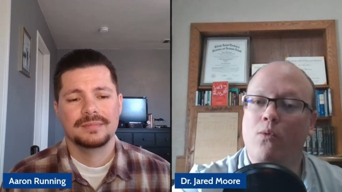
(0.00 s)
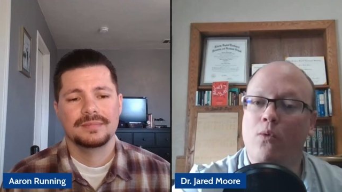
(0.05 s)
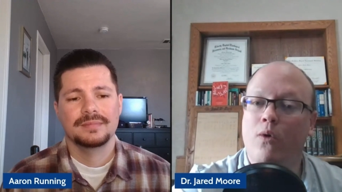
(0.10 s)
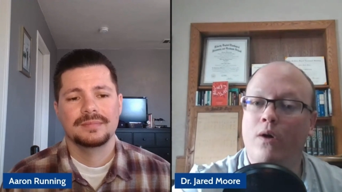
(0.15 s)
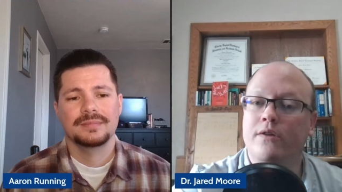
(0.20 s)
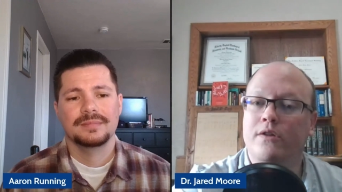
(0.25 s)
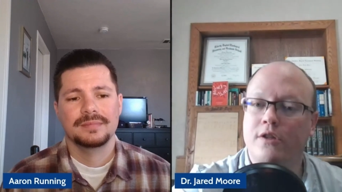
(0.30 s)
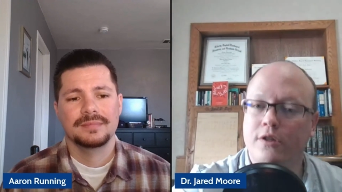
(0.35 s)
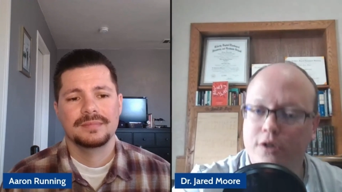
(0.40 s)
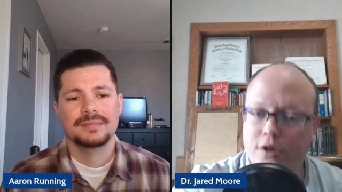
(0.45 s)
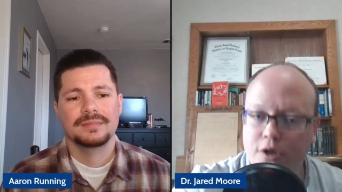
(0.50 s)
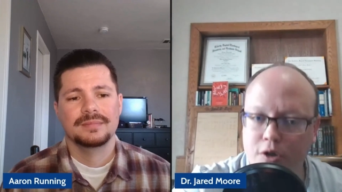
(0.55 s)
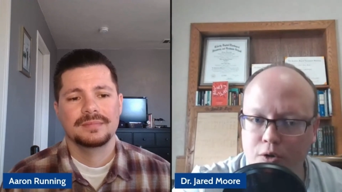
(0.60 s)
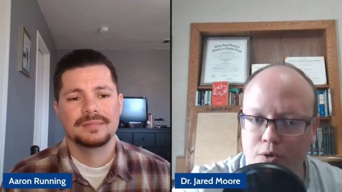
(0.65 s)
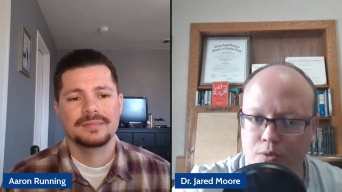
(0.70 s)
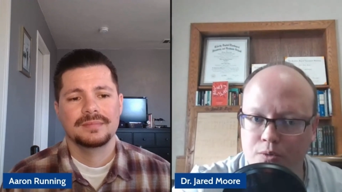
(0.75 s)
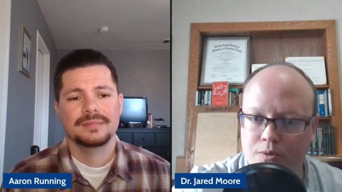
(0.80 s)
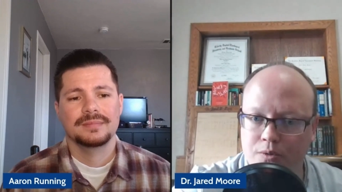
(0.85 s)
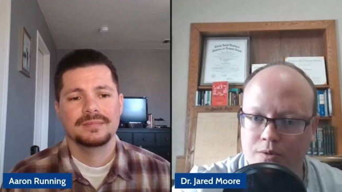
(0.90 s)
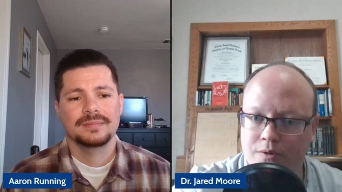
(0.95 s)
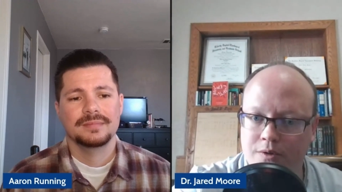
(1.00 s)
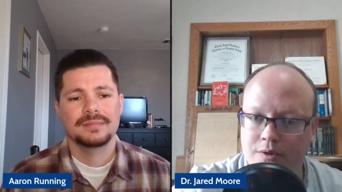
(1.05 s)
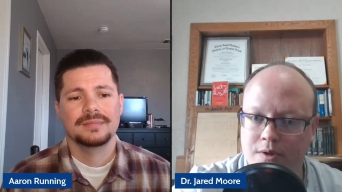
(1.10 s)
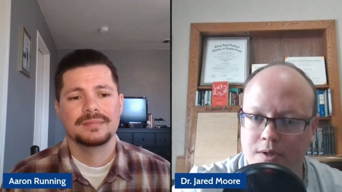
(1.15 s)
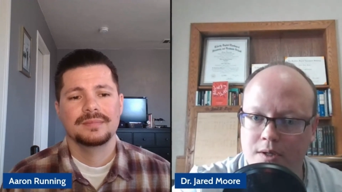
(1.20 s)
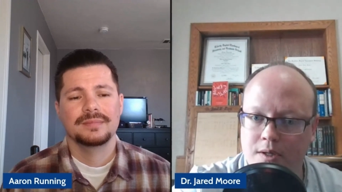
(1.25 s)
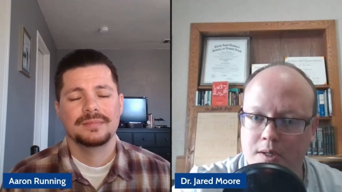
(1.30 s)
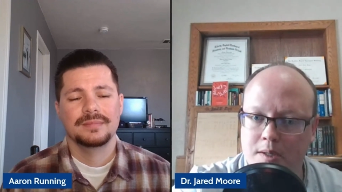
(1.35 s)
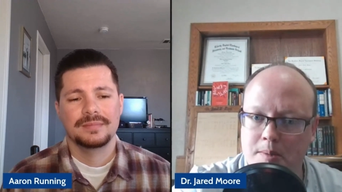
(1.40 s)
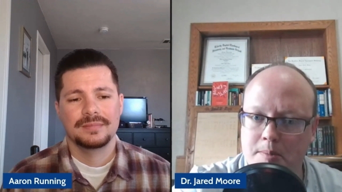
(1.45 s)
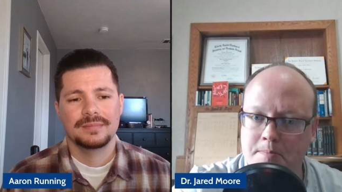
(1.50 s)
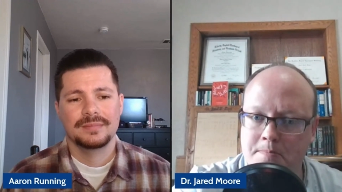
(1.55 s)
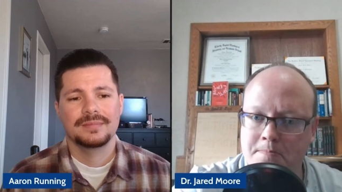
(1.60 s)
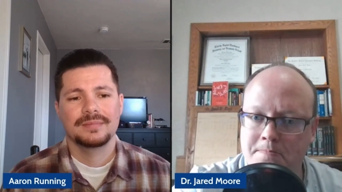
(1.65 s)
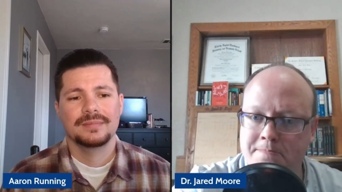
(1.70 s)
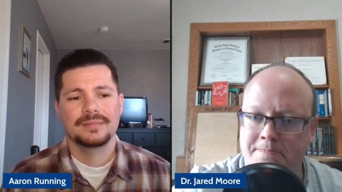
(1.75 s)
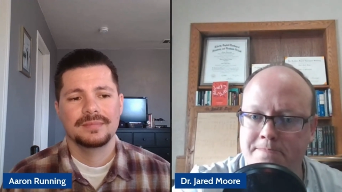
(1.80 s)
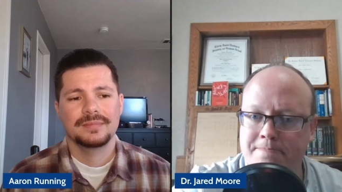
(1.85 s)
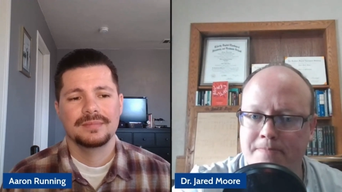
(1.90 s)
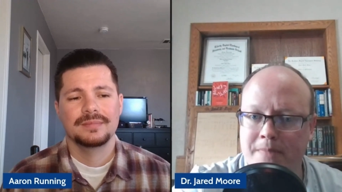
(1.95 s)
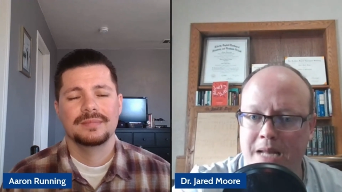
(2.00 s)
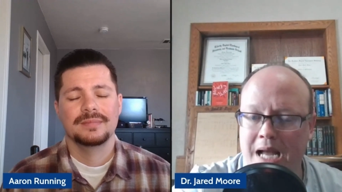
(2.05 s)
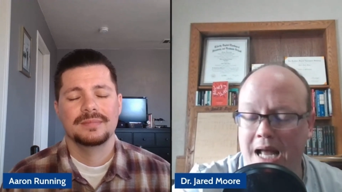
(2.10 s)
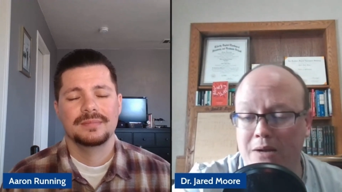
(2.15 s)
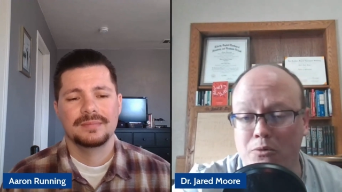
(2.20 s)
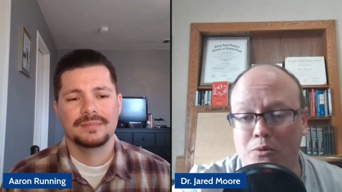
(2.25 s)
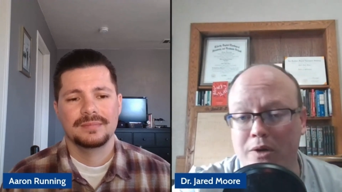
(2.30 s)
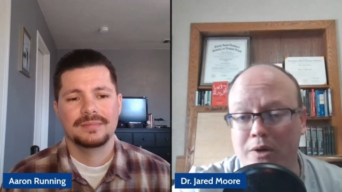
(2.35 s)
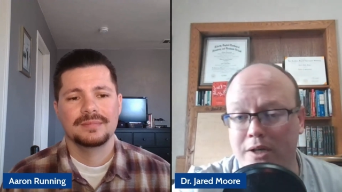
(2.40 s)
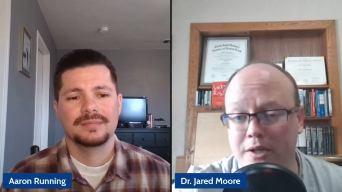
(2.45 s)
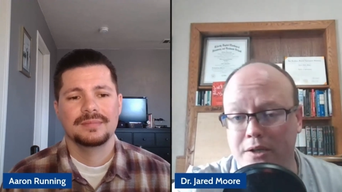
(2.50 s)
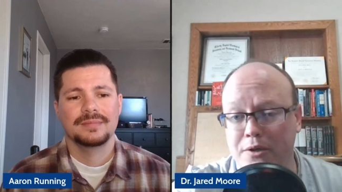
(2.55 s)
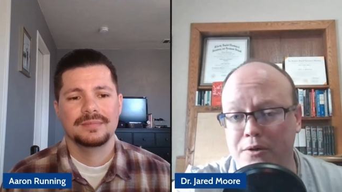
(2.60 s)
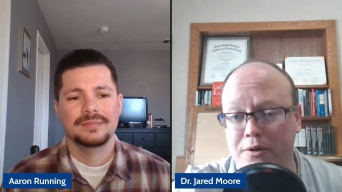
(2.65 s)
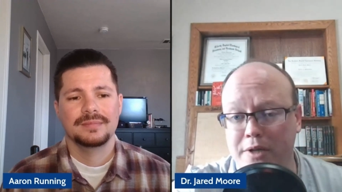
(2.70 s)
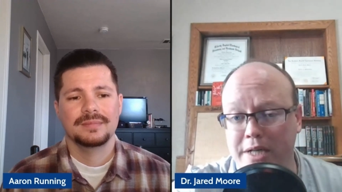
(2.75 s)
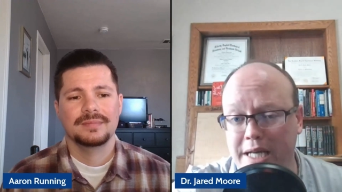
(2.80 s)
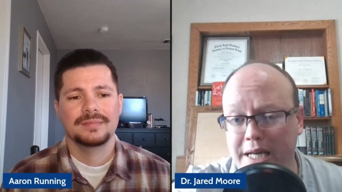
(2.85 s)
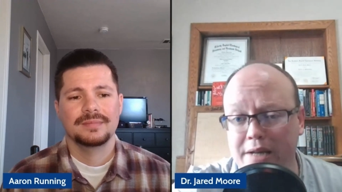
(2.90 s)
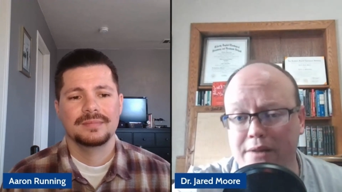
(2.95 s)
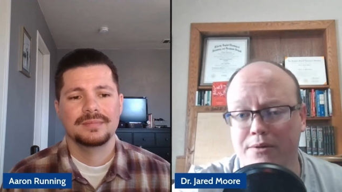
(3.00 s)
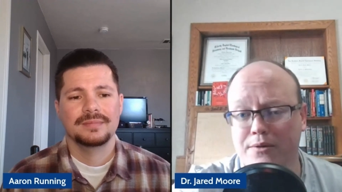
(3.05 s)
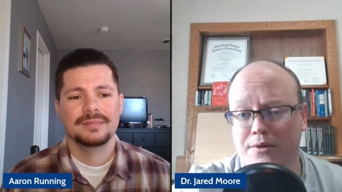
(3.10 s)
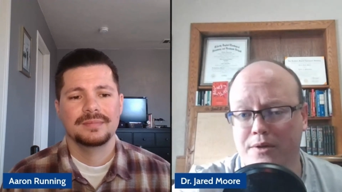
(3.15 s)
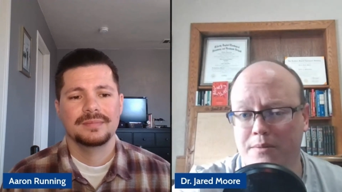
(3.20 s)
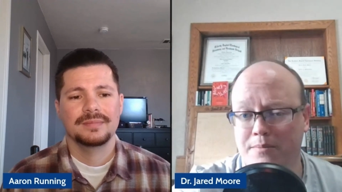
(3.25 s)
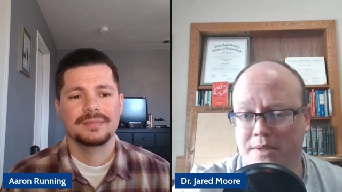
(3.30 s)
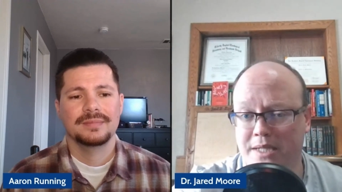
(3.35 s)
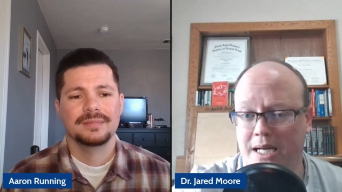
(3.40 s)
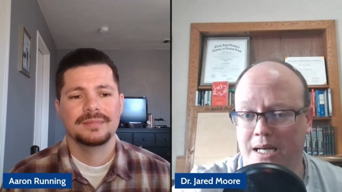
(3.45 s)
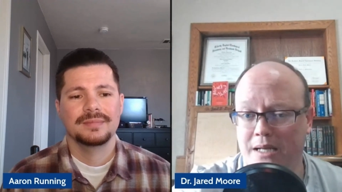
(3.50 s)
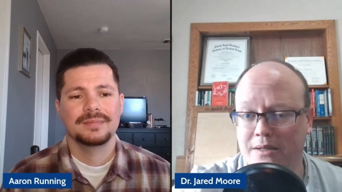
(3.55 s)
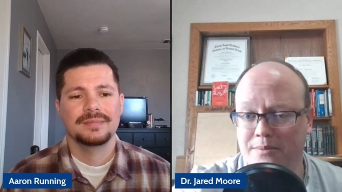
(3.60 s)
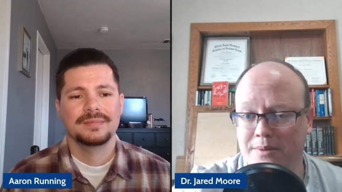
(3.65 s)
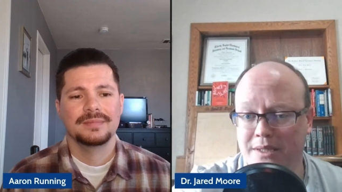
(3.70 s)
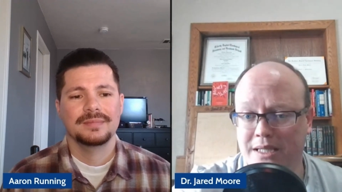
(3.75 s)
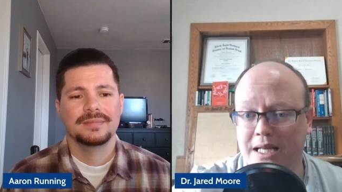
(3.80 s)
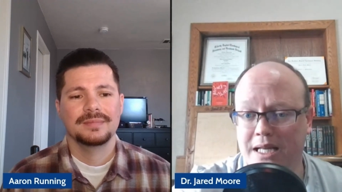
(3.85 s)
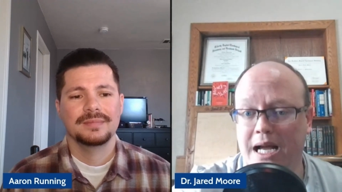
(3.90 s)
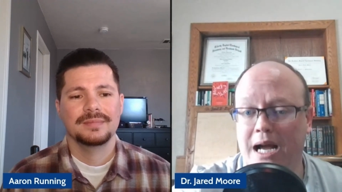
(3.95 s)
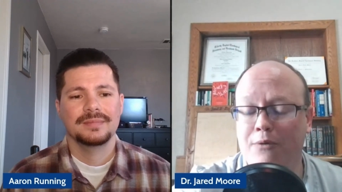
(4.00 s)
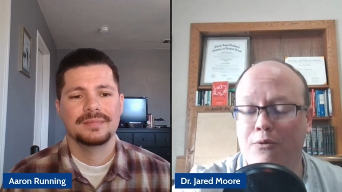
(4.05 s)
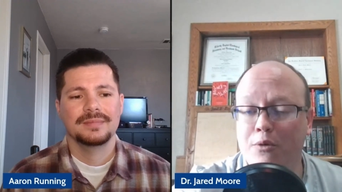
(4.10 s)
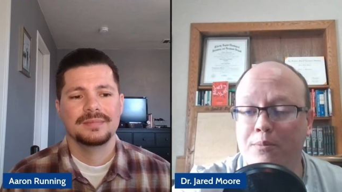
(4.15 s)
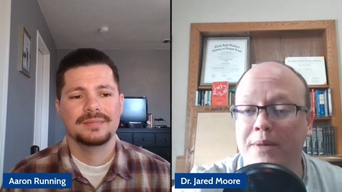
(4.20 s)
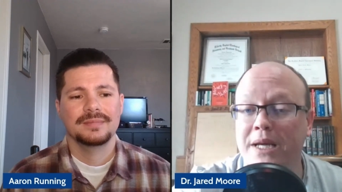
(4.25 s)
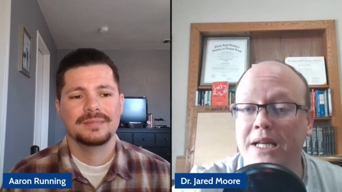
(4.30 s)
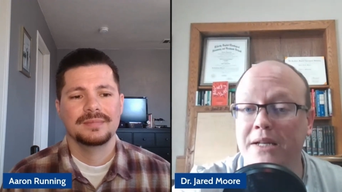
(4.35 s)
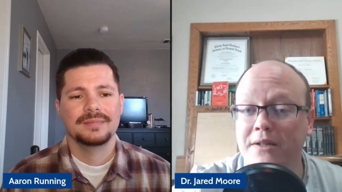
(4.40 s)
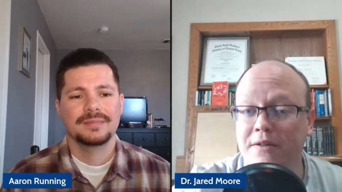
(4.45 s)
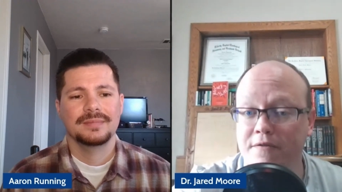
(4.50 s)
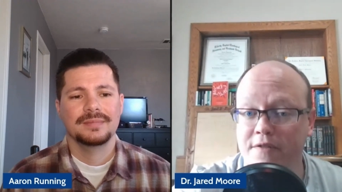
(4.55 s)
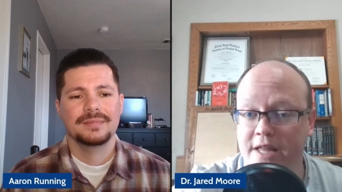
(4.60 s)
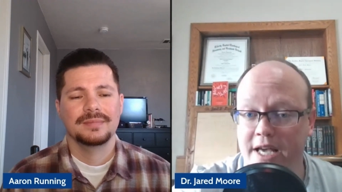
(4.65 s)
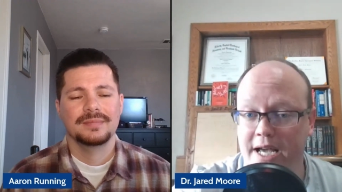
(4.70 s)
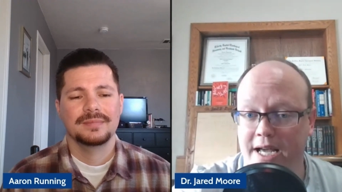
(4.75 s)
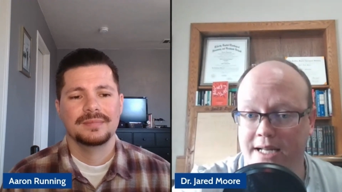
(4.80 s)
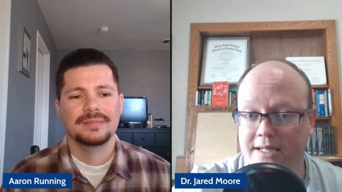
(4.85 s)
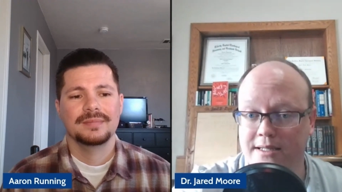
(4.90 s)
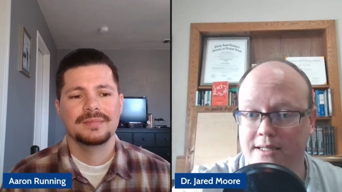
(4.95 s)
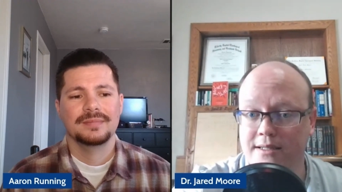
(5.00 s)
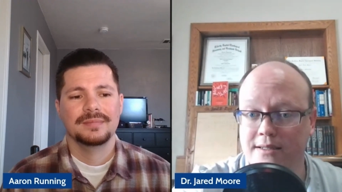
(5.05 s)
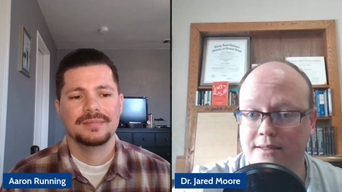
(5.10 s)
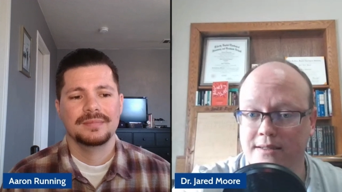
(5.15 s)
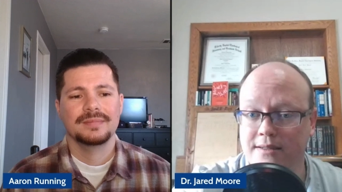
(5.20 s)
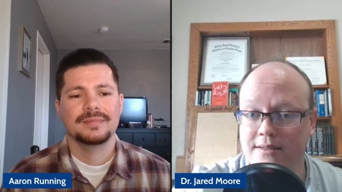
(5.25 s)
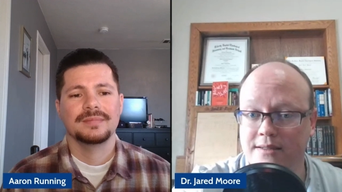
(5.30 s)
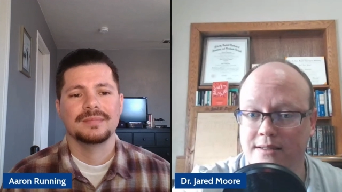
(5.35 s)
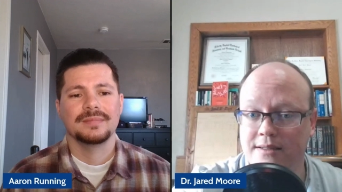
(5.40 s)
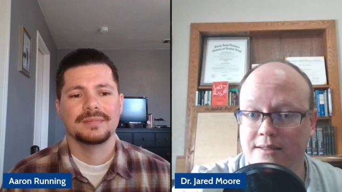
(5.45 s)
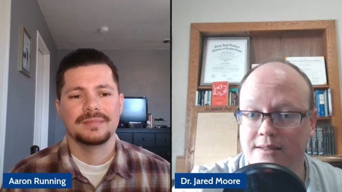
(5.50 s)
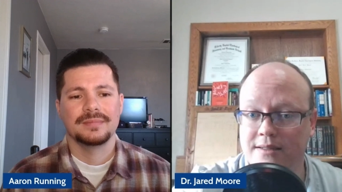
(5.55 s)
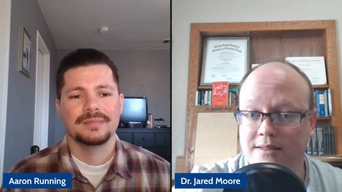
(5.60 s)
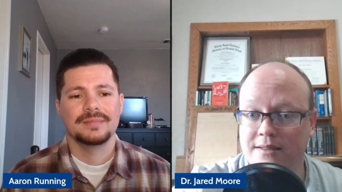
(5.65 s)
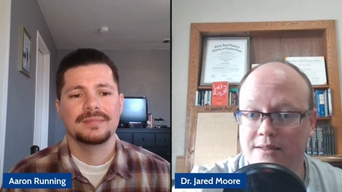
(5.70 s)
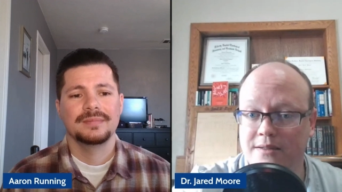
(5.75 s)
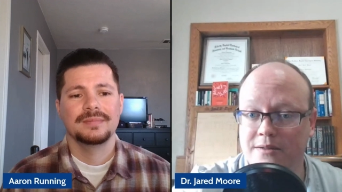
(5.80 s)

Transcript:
Speaker 1: want to do. I don't want to do it either sometimes, but I repent of that. Mm-hmm.